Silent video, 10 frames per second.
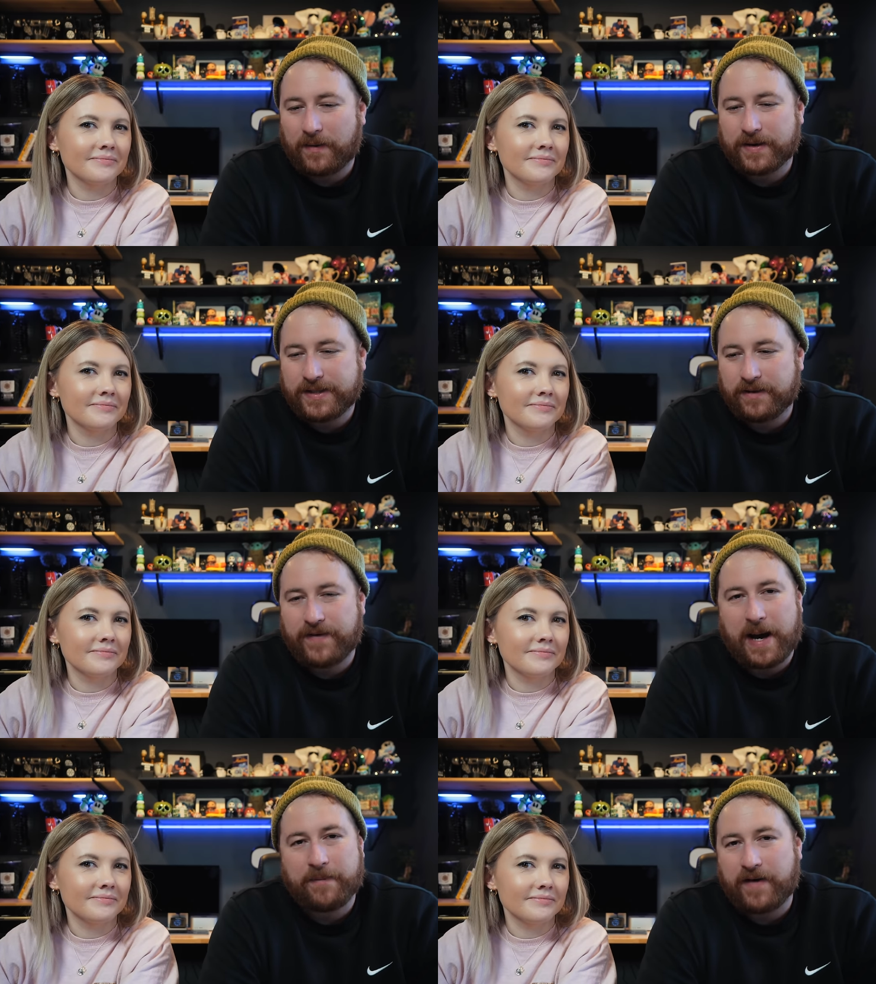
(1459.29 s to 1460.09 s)
Speaker 1: I want to see the
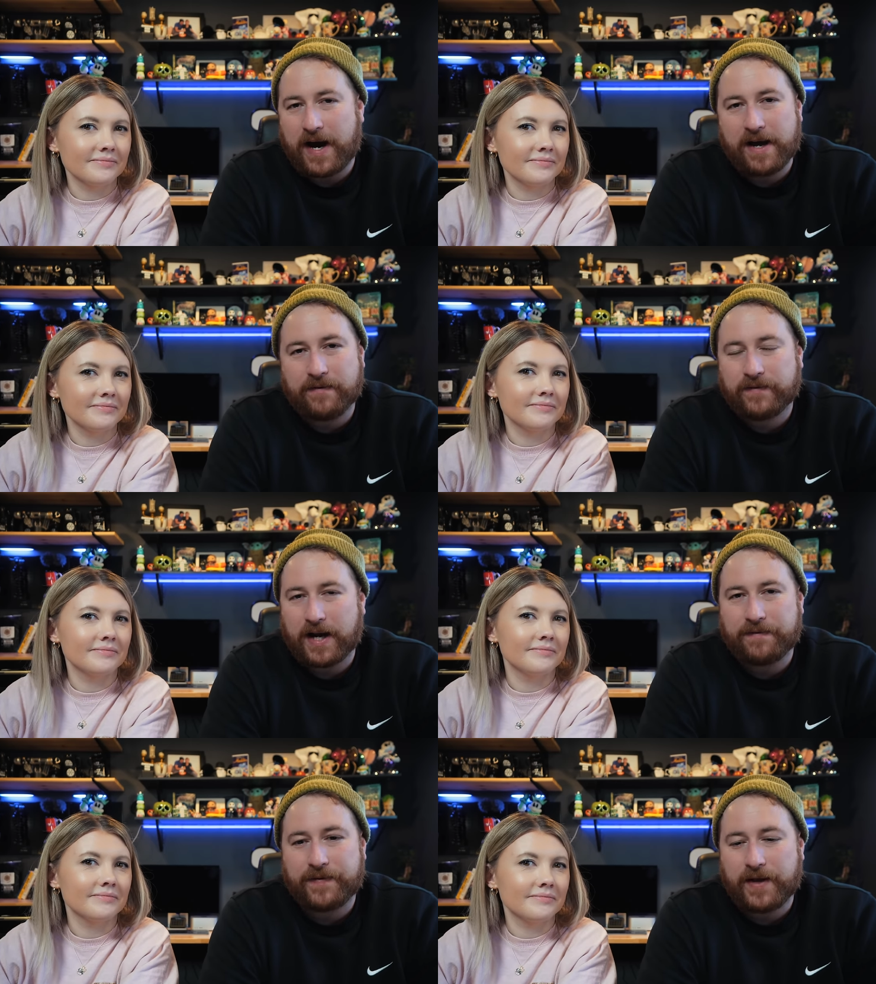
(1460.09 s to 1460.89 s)
Fab 5
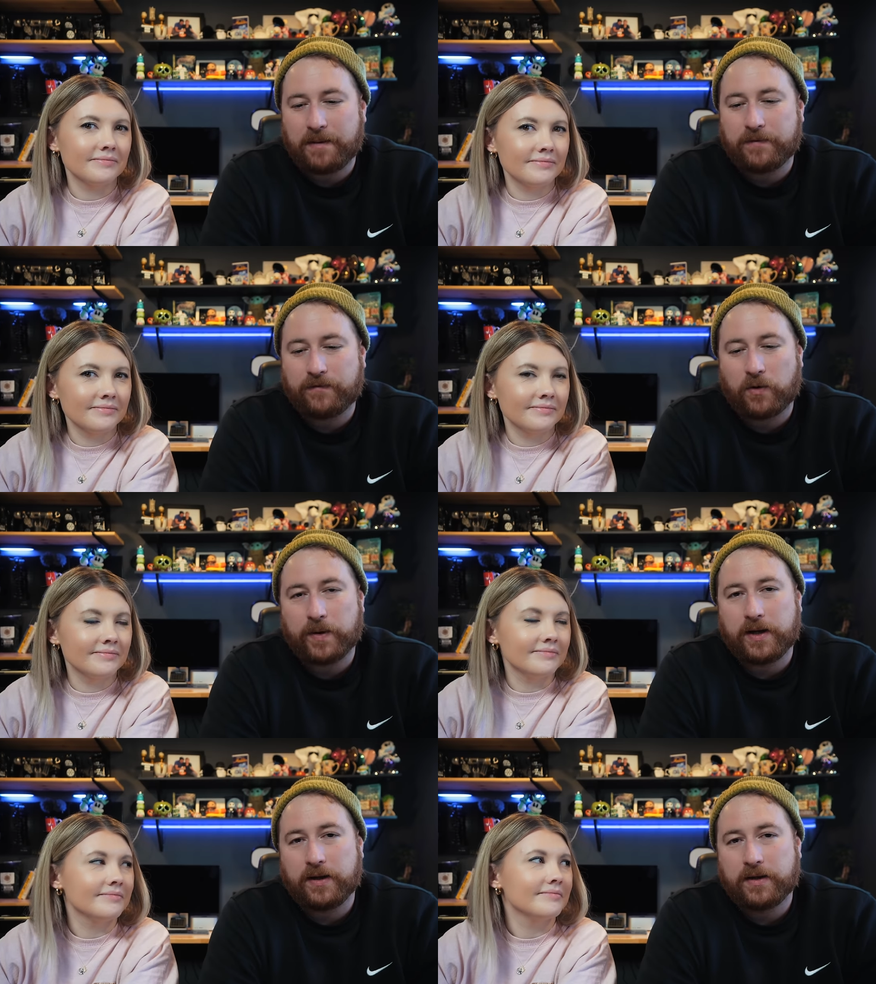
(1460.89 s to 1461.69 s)
kind of a thing before
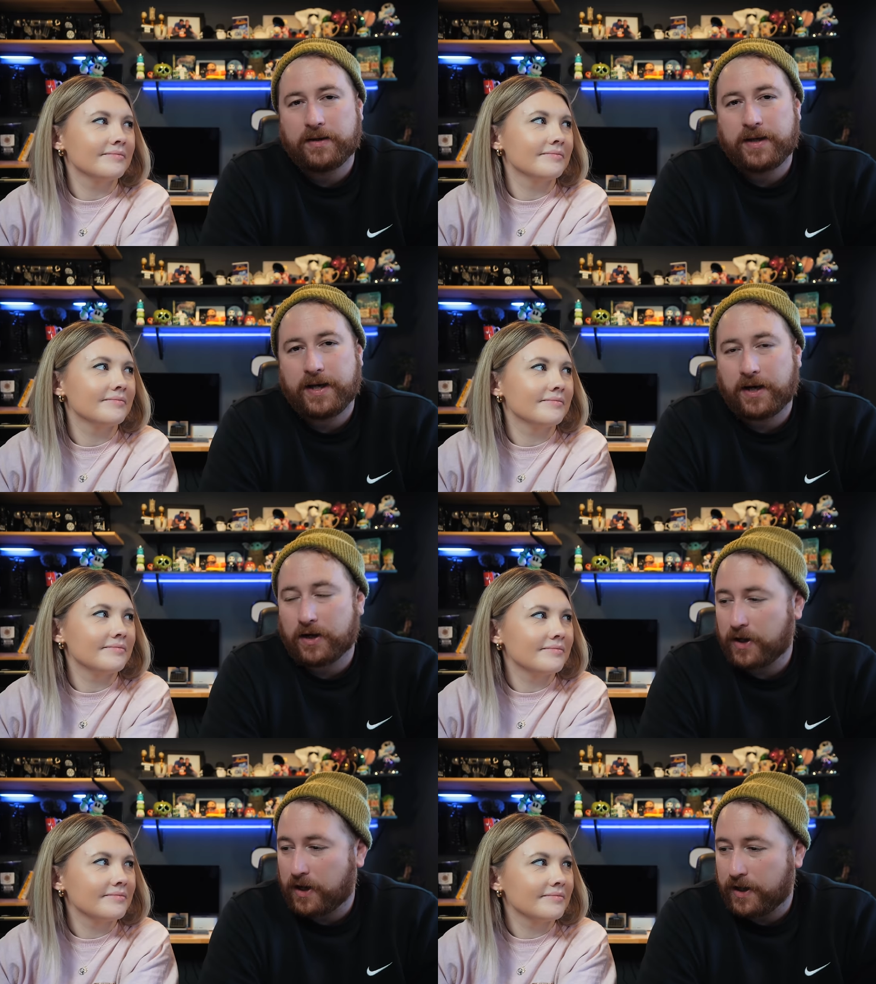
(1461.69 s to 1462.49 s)
we mm-hmm hit
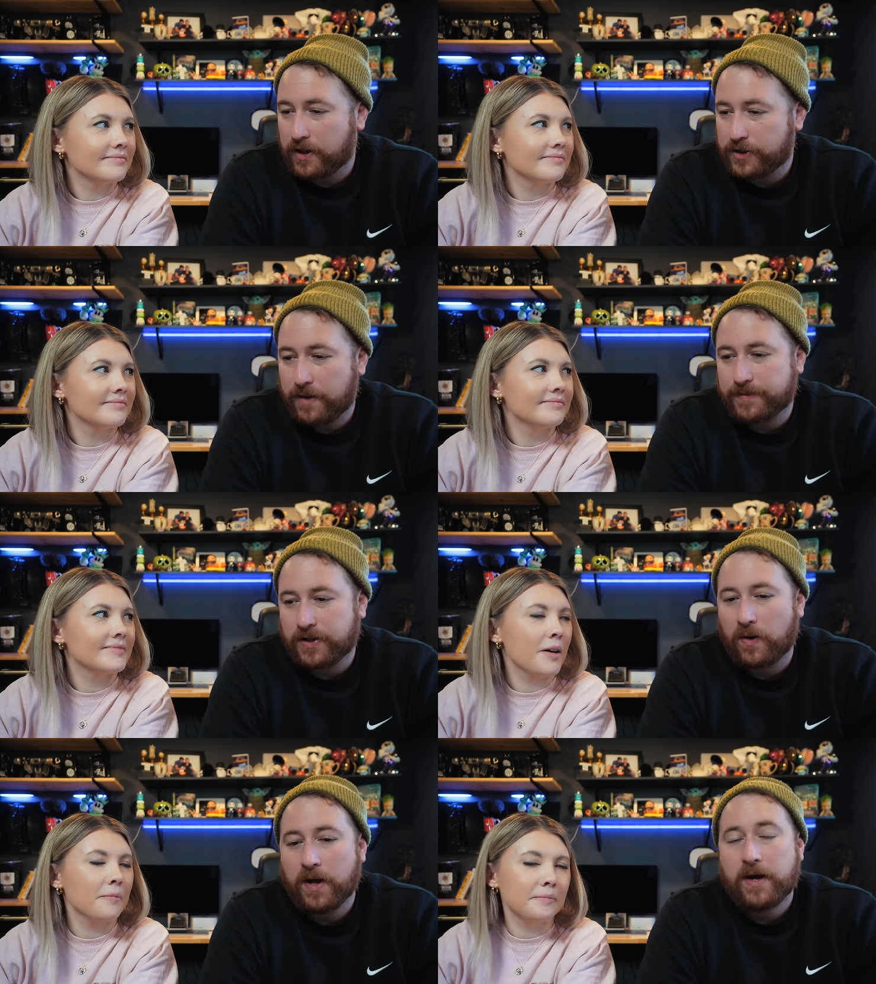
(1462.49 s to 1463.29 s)
our hit our ship.
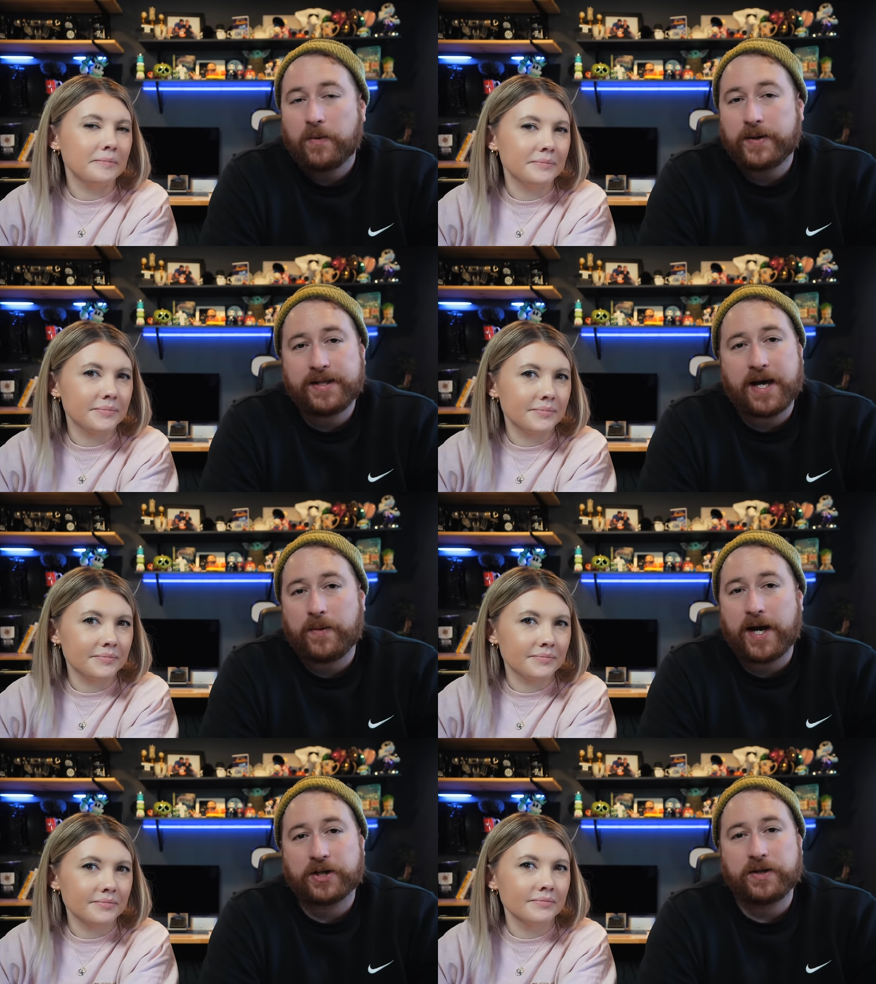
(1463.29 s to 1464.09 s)
So yep. we did that.
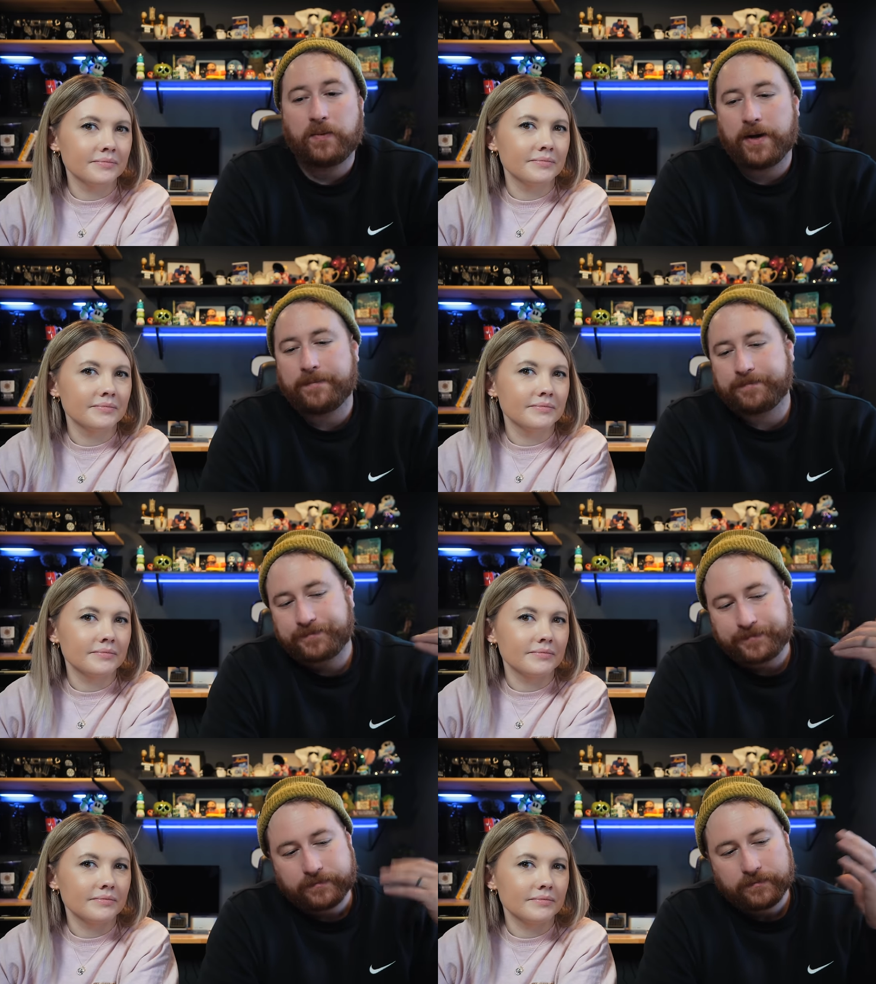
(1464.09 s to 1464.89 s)
We actually went
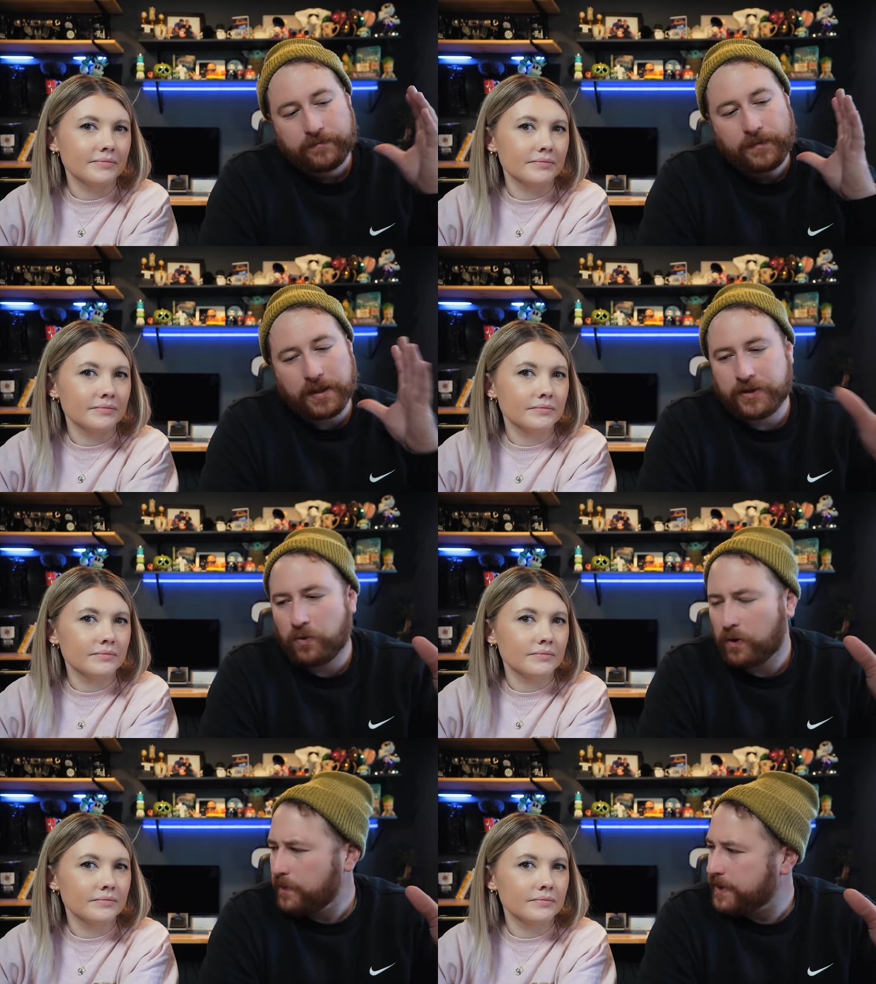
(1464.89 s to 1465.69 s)
to
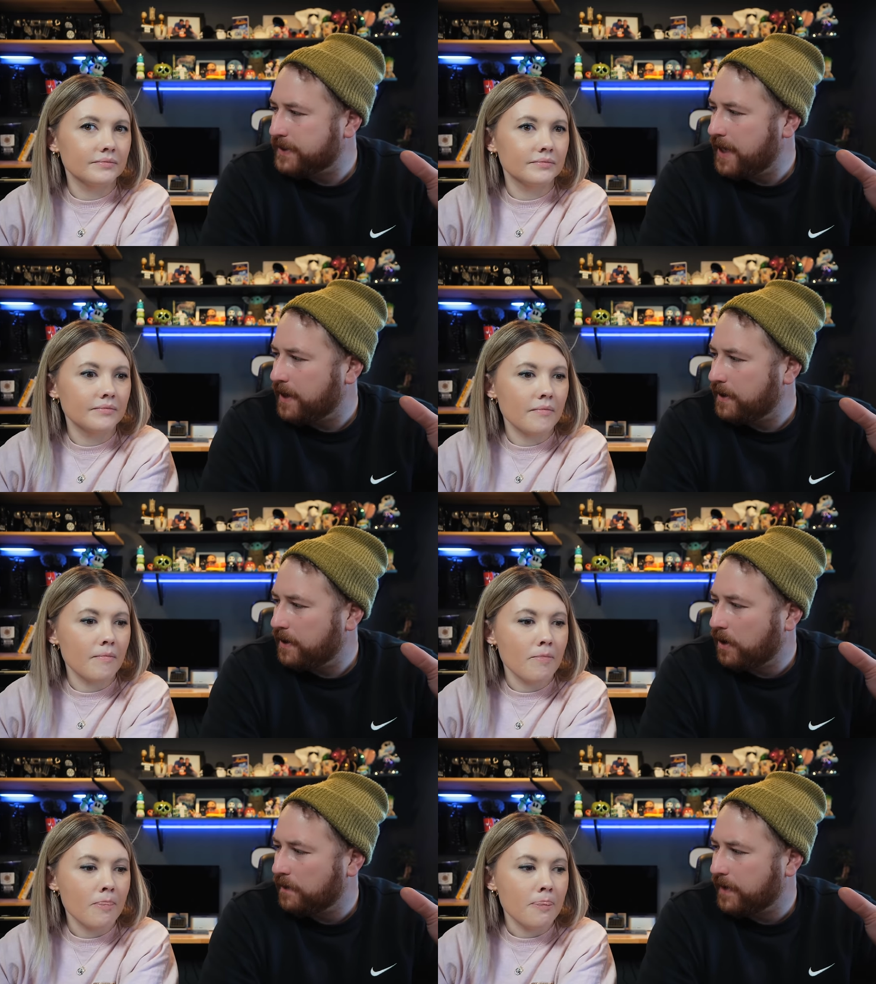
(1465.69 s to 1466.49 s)
where did we stay?
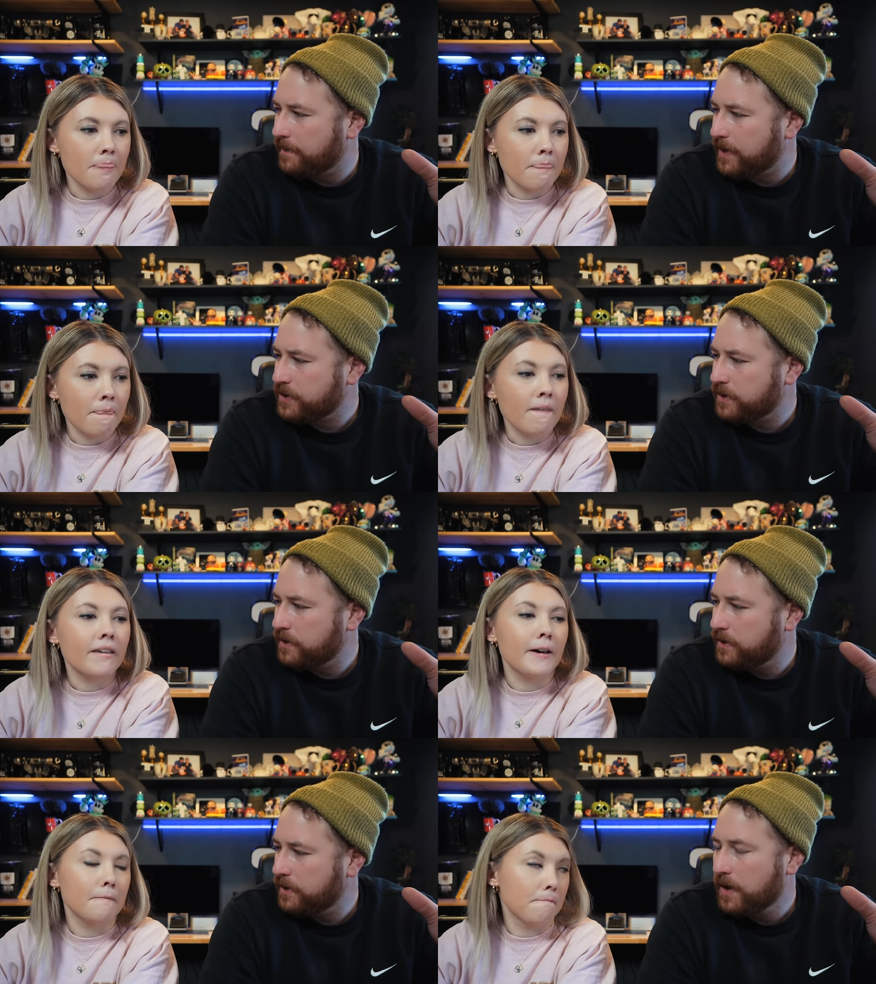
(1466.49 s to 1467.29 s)
Art of Animation.
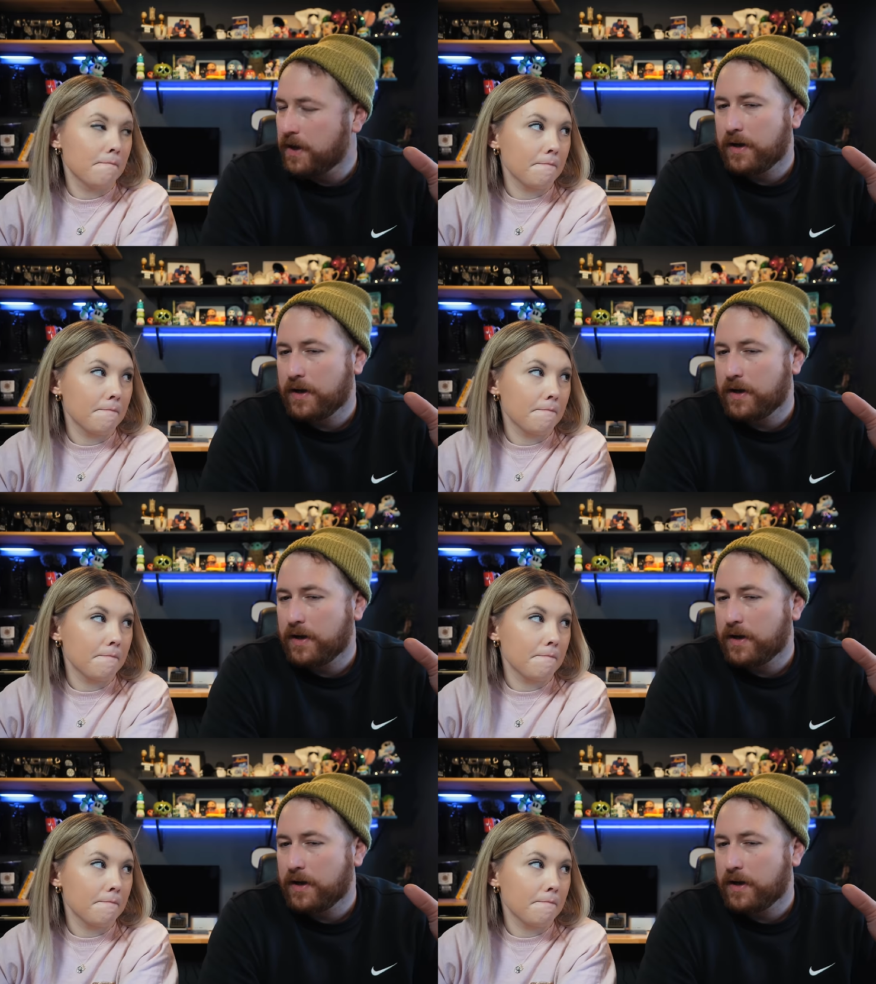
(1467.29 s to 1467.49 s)
Yep.